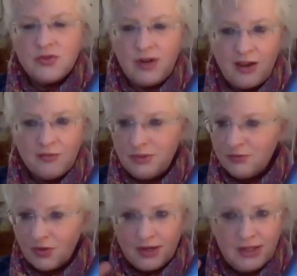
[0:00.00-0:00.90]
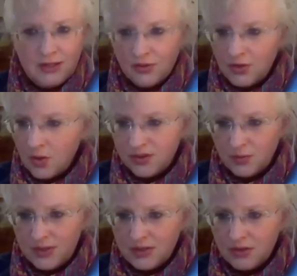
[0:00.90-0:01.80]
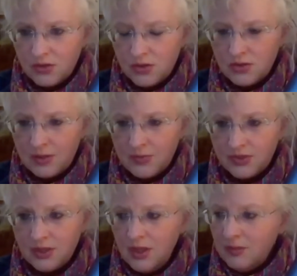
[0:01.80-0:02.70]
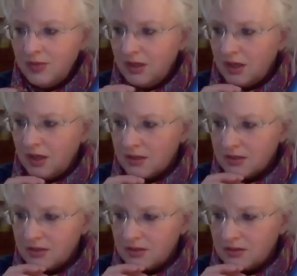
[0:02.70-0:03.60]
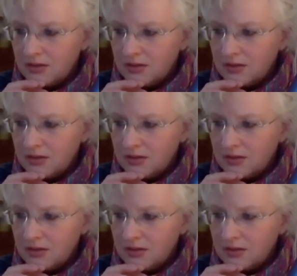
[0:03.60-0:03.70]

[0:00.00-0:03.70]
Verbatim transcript: draft before I even go on the research trips because